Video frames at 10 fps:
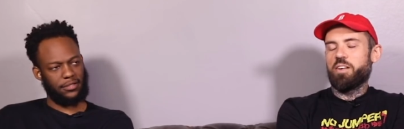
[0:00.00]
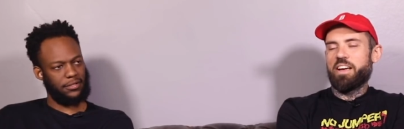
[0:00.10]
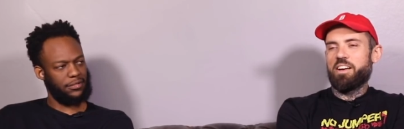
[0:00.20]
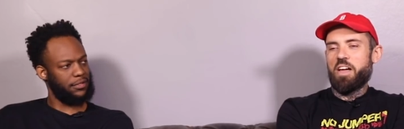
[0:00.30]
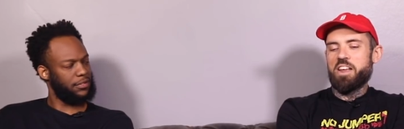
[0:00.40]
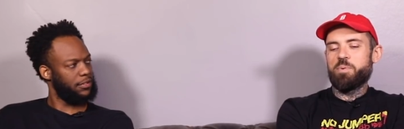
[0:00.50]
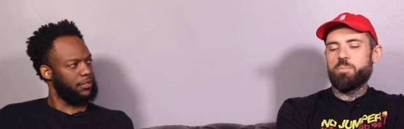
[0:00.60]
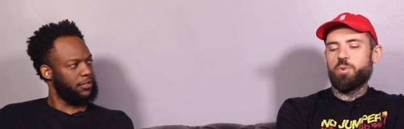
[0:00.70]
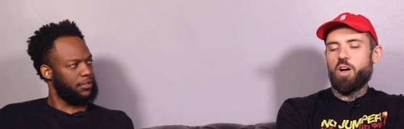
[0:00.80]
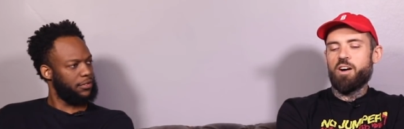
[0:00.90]
Speaker 1: like a lot of
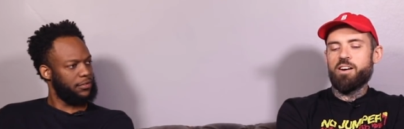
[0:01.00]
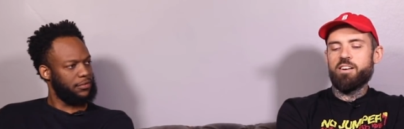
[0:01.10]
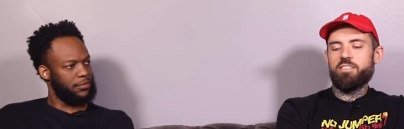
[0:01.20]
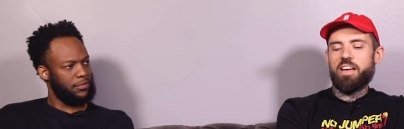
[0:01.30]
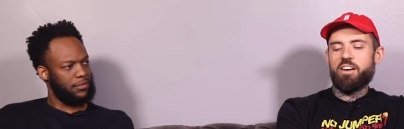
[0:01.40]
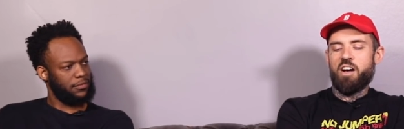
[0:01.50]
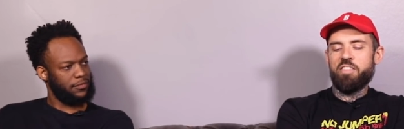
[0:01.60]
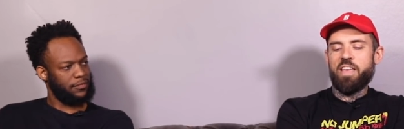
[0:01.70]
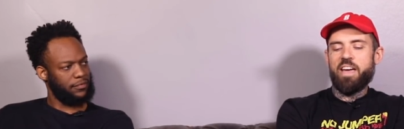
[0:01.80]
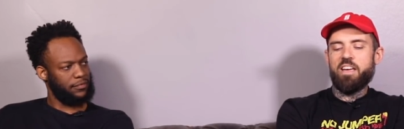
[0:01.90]
people are like
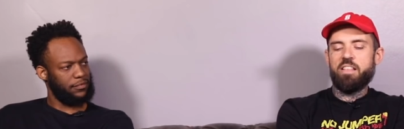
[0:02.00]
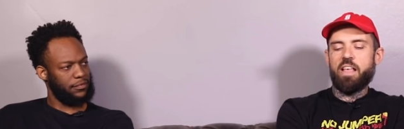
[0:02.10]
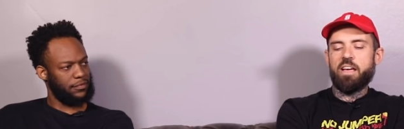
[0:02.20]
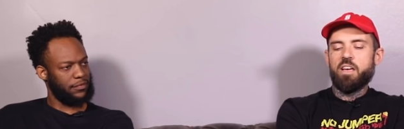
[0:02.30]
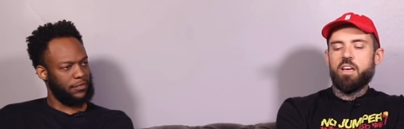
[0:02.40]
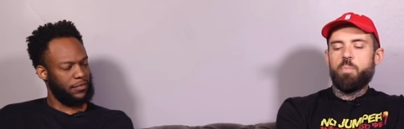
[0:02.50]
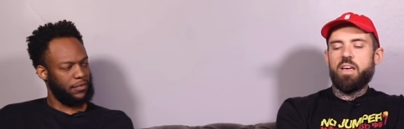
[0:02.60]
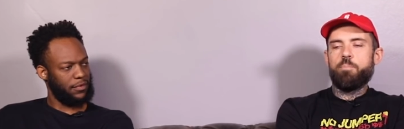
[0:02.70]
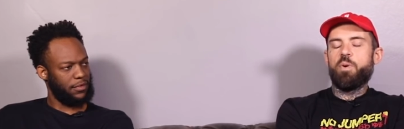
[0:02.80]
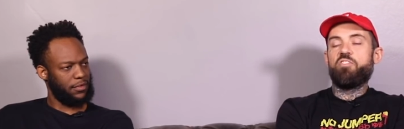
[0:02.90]
on that and like,
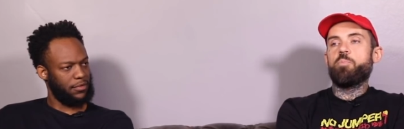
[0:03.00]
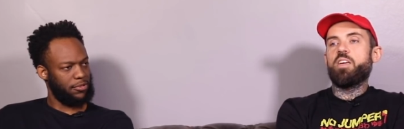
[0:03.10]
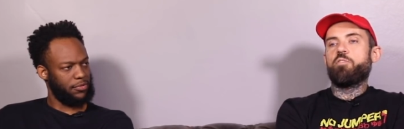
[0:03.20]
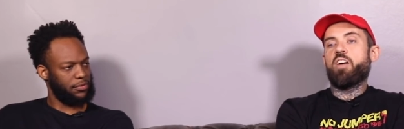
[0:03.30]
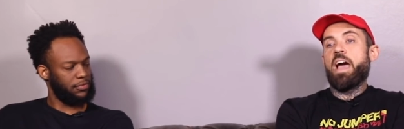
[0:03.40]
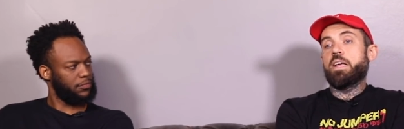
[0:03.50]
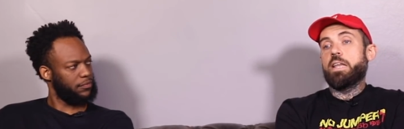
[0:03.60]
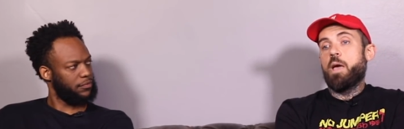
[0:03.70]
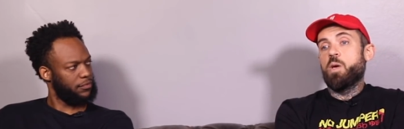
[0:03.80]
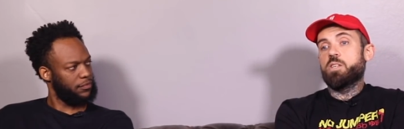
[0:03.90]
but for me, for
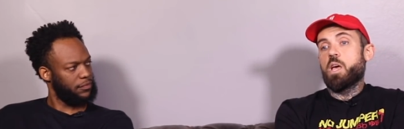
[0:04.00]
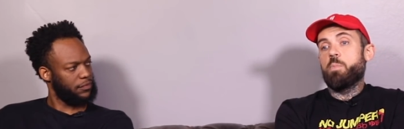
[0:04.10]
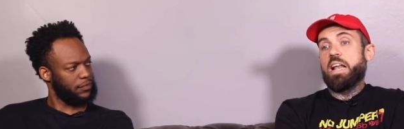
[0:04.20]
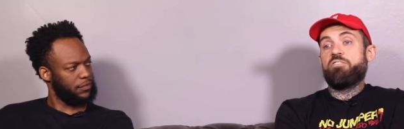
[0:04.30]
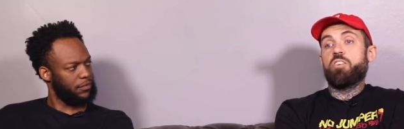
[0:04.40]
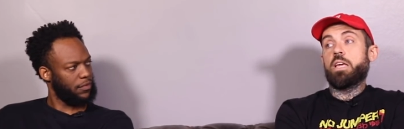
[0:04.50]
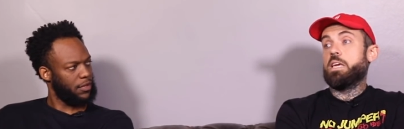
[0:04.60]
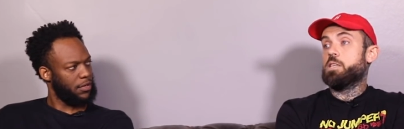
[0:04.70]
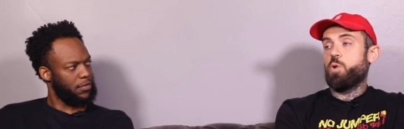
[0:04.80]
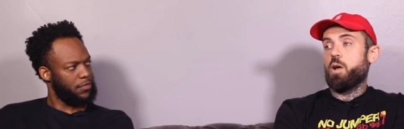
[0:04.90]
Akademiks, I mean, I feel like
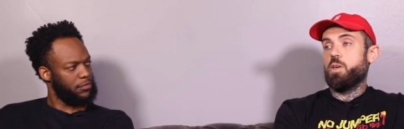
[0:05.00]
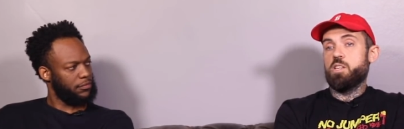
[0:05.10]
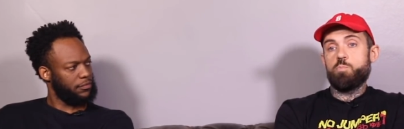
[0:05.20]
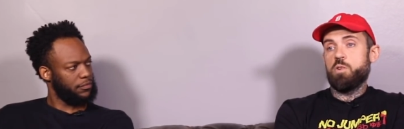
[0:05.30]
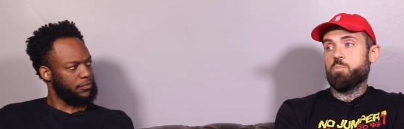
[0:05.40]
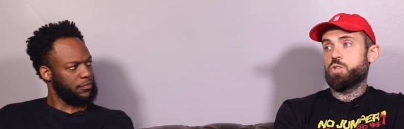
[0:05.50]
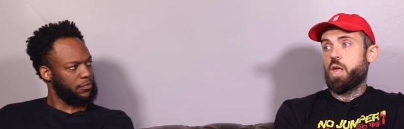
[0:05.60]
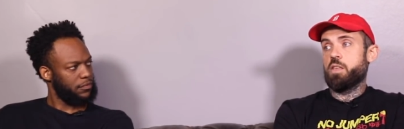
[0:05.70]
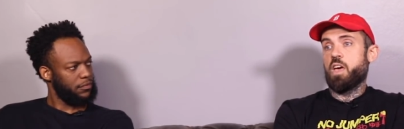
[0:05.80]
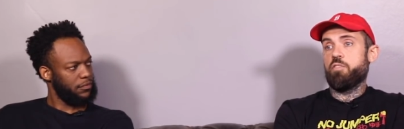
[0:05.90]
he's pretty much
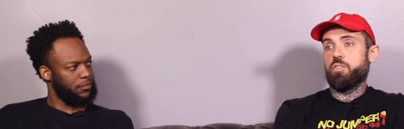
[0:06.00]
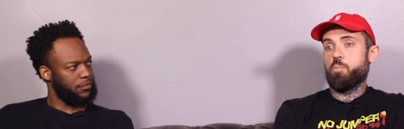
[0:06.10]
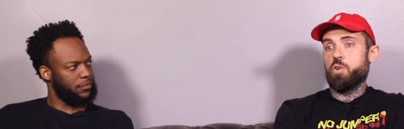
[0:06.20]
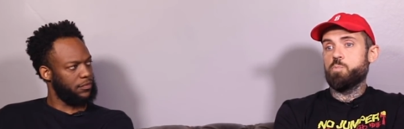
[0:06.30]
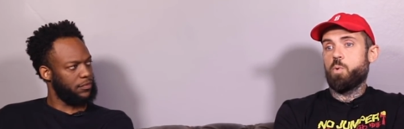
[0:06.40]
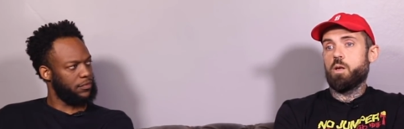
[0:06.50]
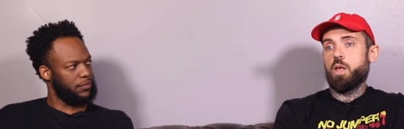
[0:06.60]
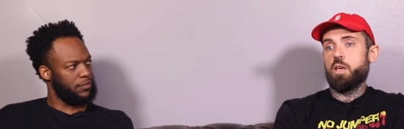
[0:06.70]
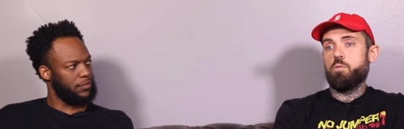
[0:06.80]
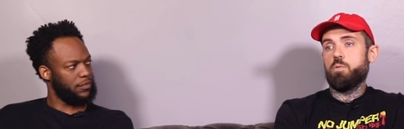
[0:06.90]
like that for the most part.
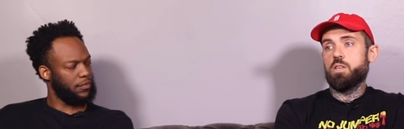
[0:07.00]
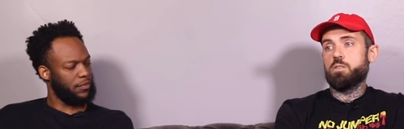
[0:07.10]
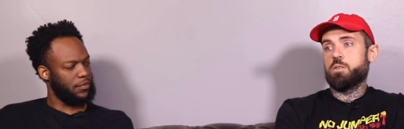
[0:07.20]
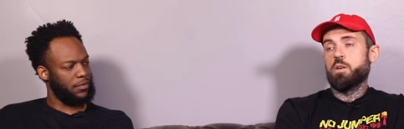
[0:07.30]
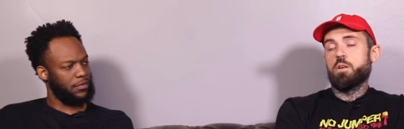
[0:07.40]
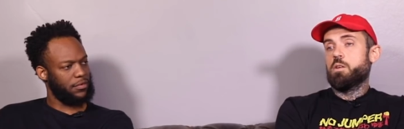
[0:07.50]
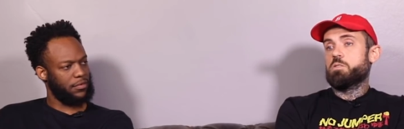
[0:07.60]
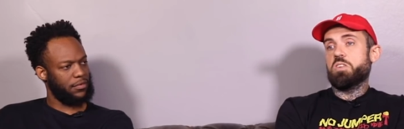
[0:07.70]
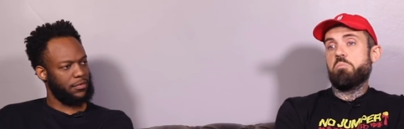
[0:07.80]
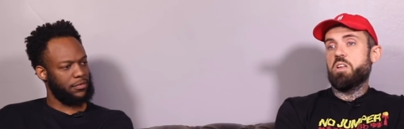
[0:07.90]
Like he's
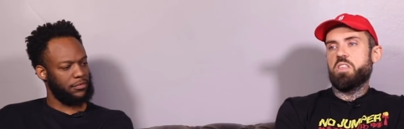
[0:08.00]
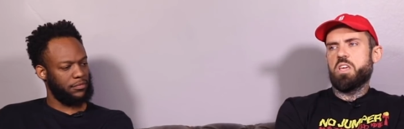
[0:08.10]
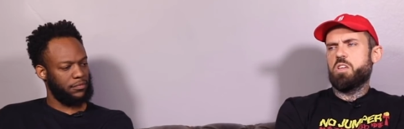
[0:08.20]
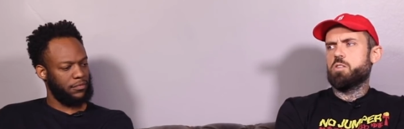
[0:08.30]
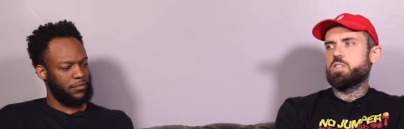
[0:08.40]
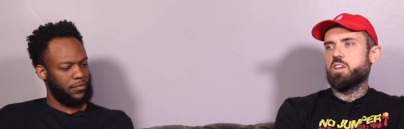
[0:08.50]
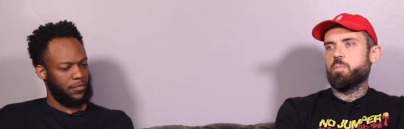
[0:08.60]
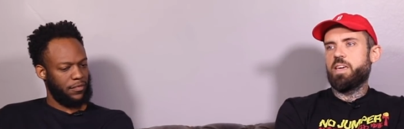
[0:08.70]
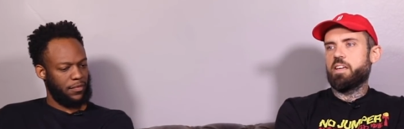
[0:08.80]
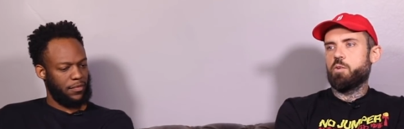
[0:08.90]
somebody that you don't see
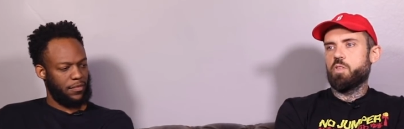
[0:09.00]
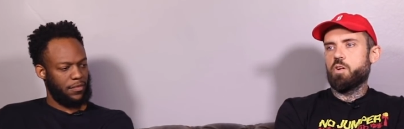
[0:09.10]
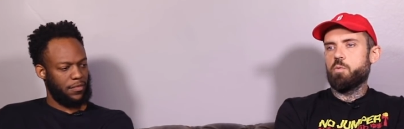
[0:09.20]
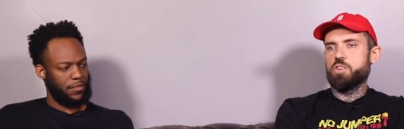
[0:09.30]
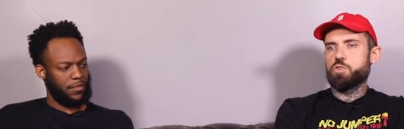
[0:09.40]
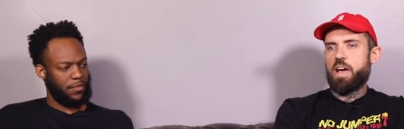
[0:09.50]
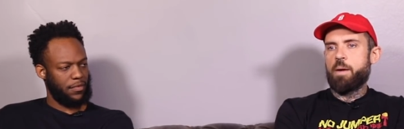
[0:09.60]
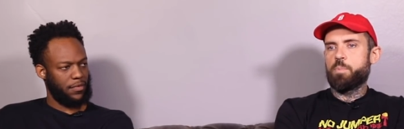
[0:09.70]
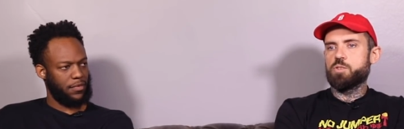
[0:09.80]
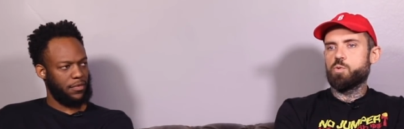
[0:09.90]
him kicking it with a whole bunch of
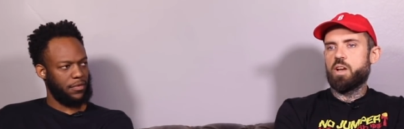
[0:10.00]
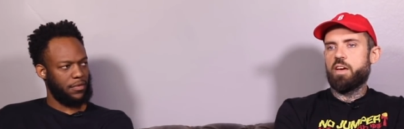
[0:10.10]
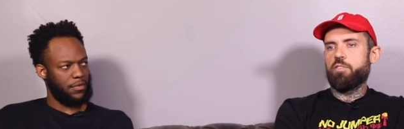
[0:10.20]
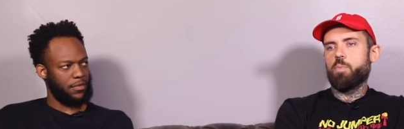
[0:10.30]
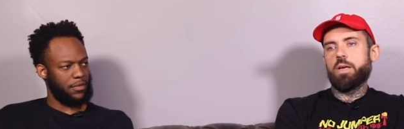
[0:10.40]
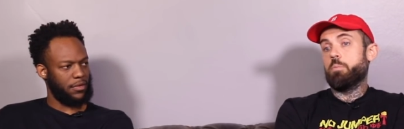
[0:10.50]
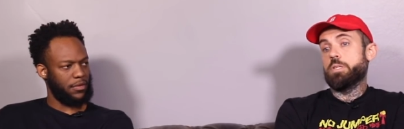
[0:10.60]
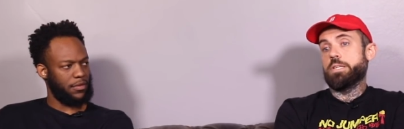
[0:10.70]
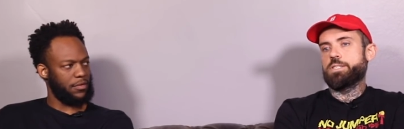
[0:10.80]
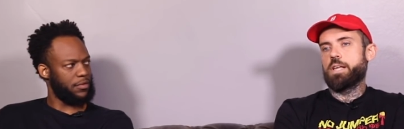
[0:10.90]
rappers or whatever, but him
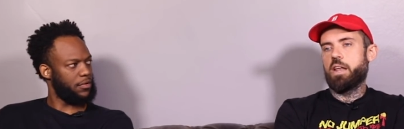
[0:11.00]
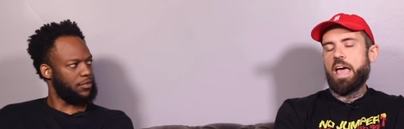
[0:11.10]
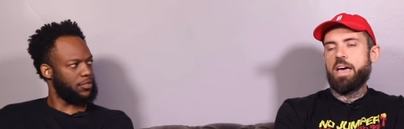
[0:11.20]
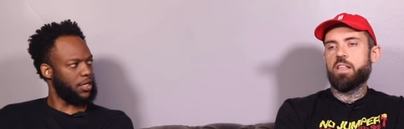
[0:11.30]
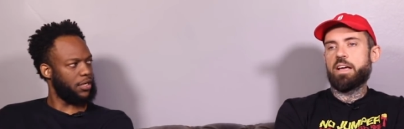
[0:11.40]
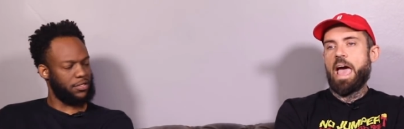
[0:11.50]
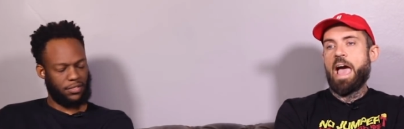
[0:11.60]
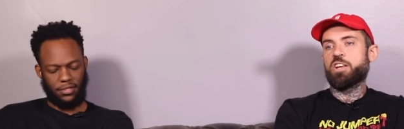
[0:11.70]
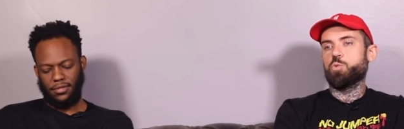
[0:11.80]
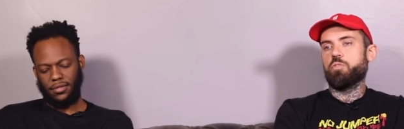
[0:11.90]
and 6ix9ine had like an
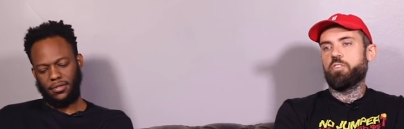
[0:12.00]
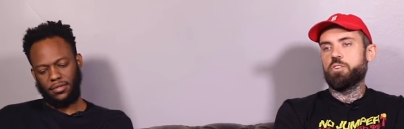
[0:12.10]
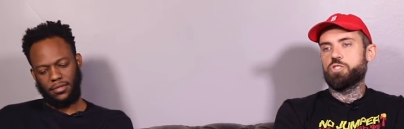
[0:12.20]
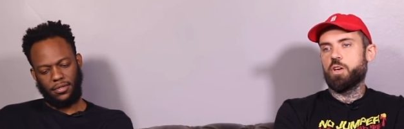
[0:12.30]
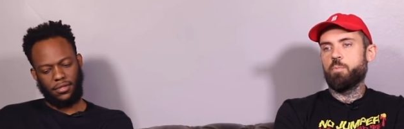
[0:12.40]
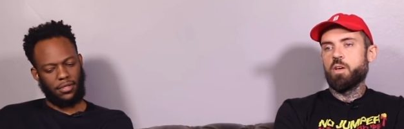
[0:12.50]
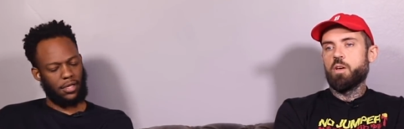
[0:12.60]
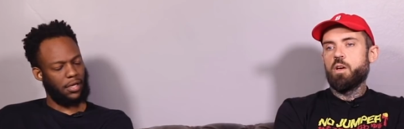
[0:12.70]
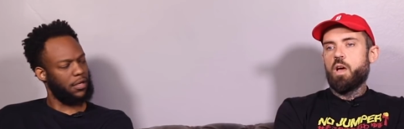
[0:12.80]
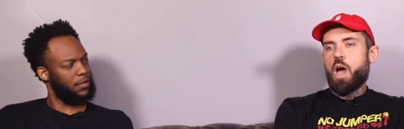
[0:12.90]
actual friendship.
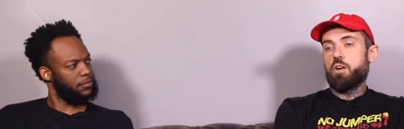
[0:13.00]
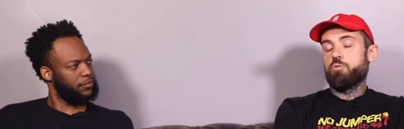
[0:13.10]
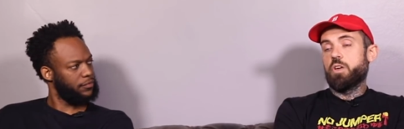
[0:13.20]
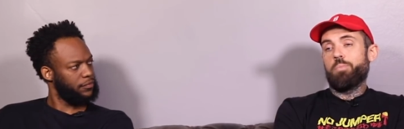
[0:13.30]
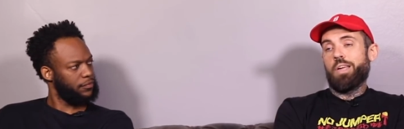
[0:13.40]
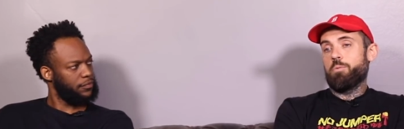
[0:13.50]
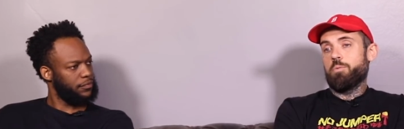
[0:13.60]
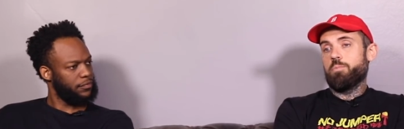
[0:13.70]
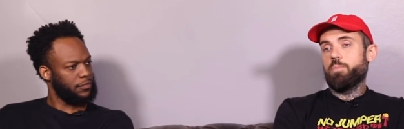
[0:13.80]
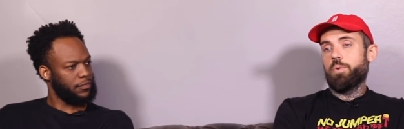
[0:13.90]
Yeah. I don't really blame
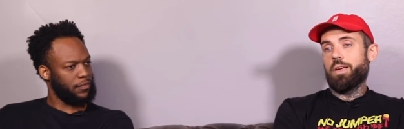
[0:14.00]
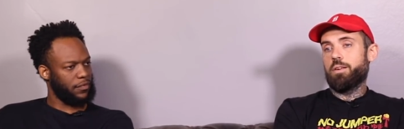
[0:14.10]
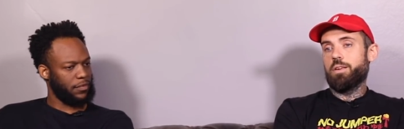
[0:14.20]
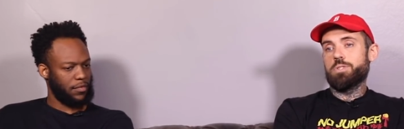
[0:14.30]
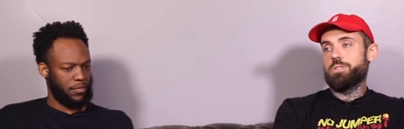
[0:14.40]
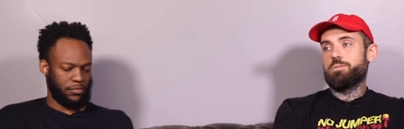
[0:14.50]
him. Like he was